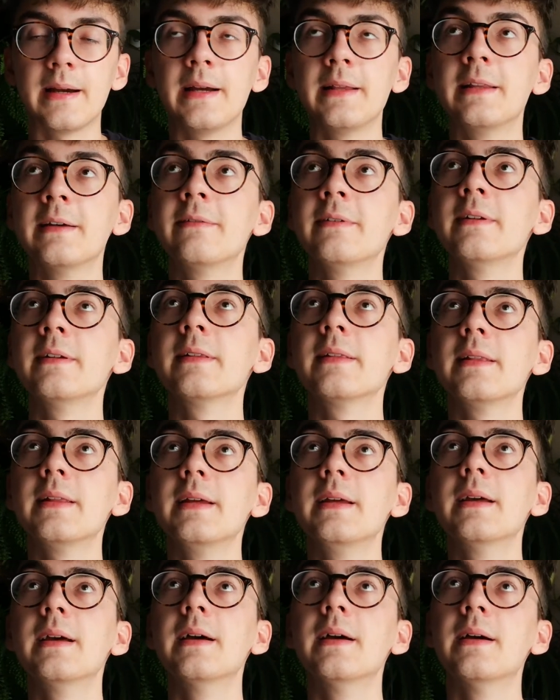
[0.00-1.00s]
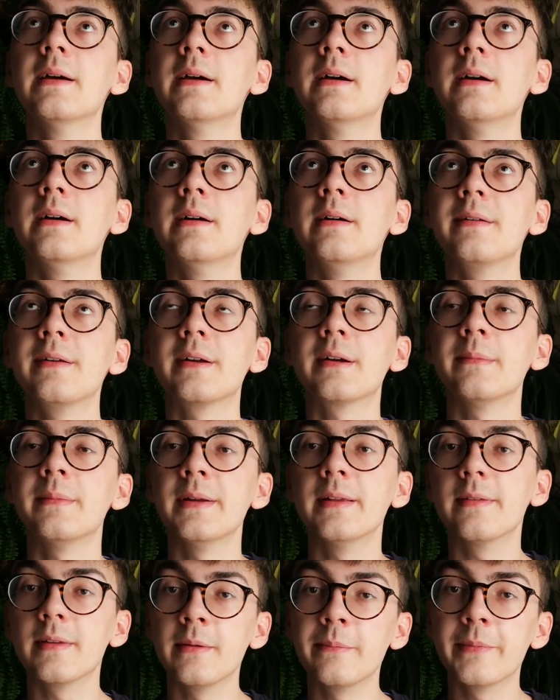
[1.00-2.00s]
I definitely
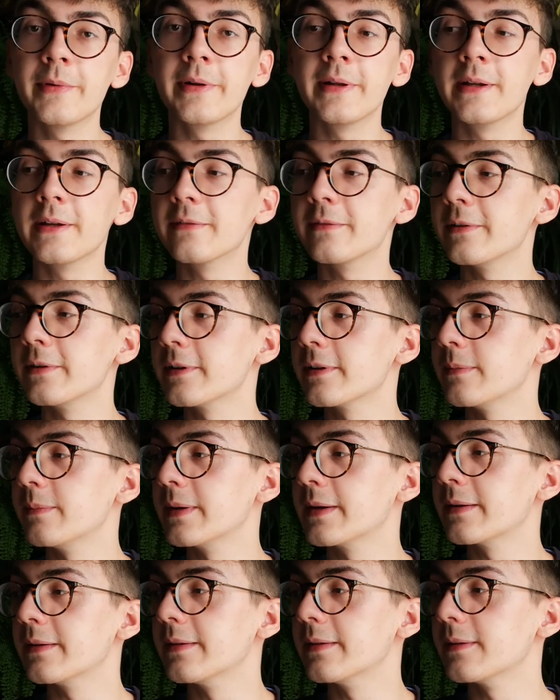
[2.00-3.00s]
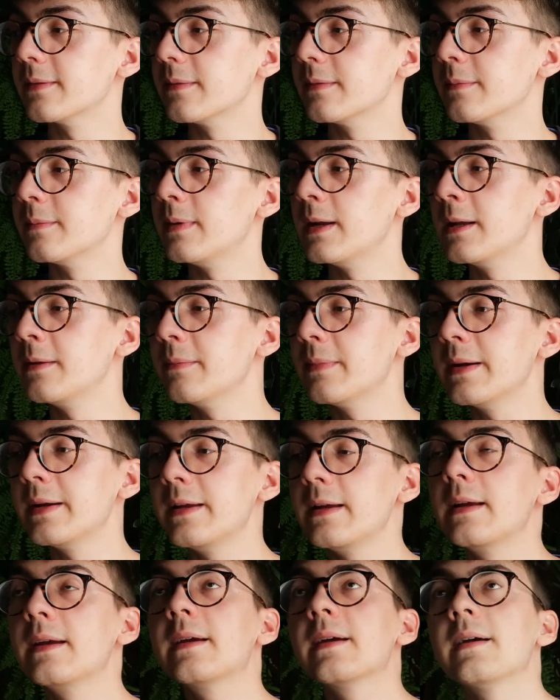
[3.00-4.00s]
recommend sampling first, because blind
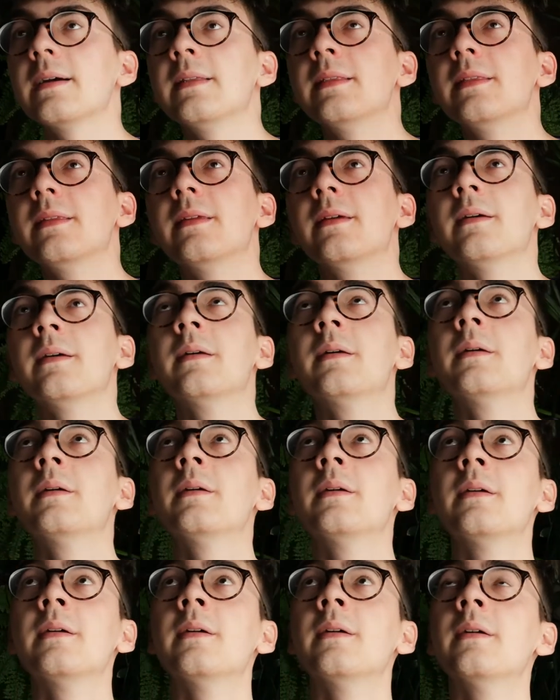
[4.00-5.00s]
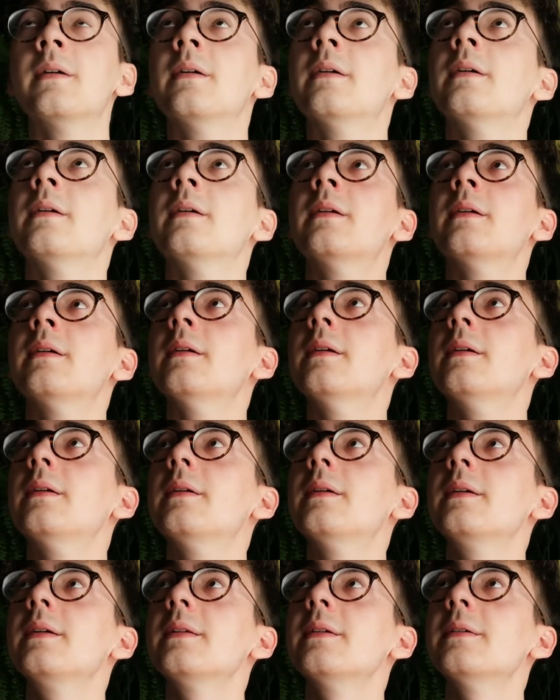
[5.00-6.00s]
buying and,
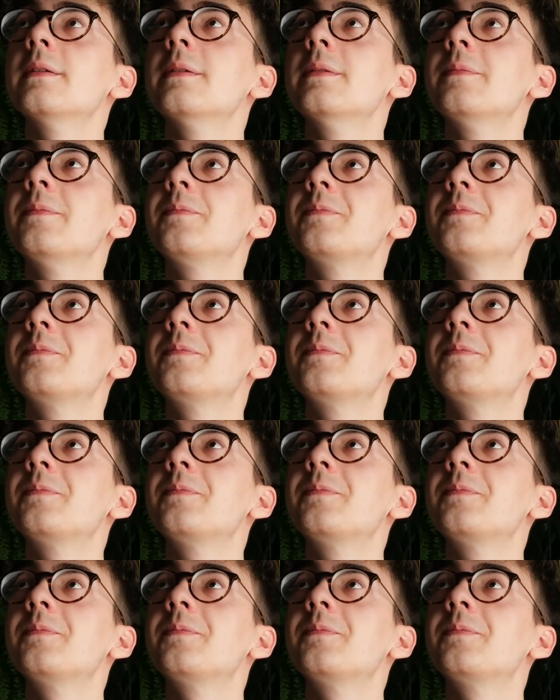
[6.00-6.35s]
you know,